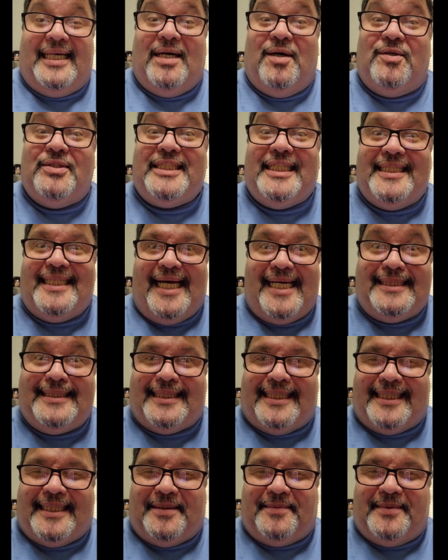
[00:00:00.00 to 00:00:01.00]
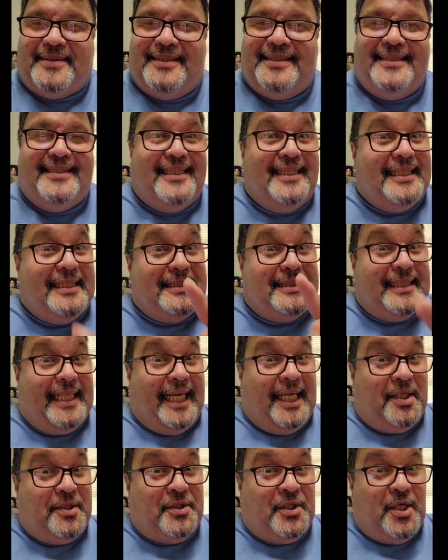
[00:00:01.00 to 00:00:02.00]
Until next time, stay
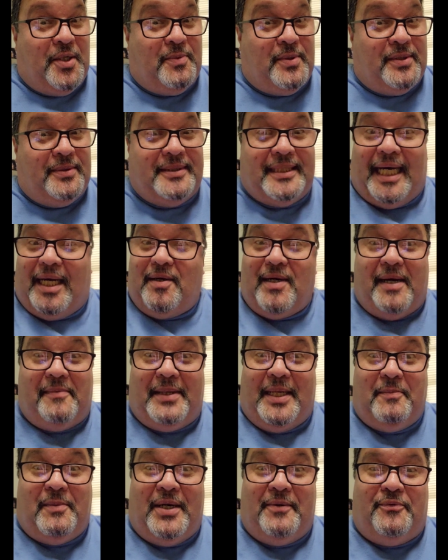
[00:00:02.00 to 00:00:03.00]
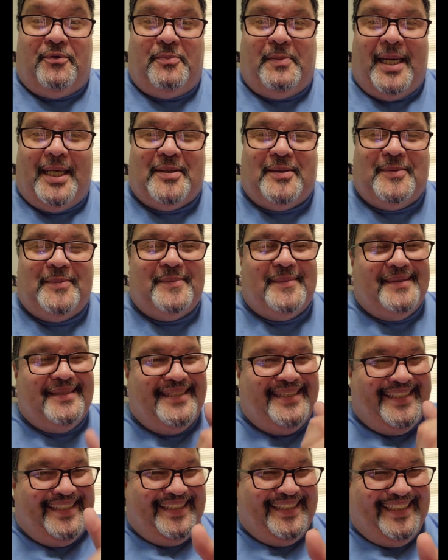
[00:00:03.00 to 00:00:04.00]
out of trouble. I don't have any money for bail.
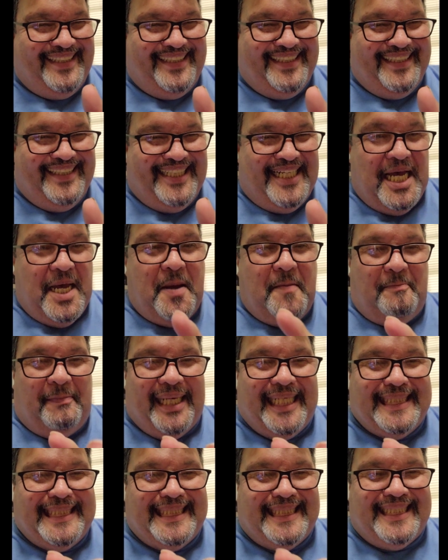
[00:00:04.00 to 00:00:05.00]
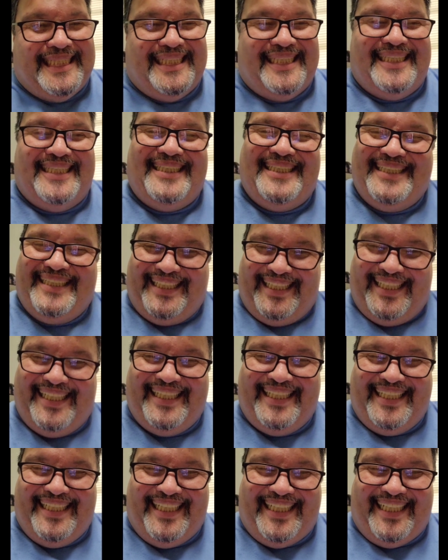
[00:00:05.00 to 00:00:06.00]

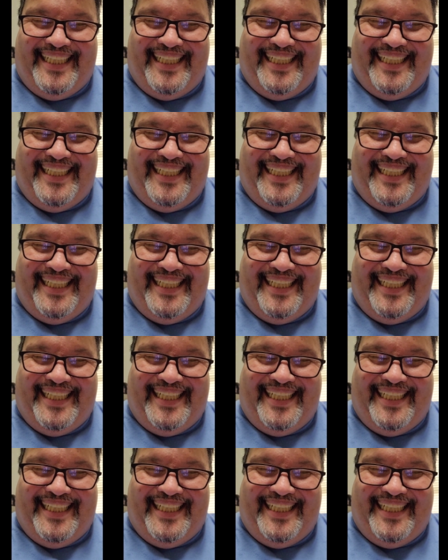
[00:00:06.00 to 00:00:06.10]
Peace.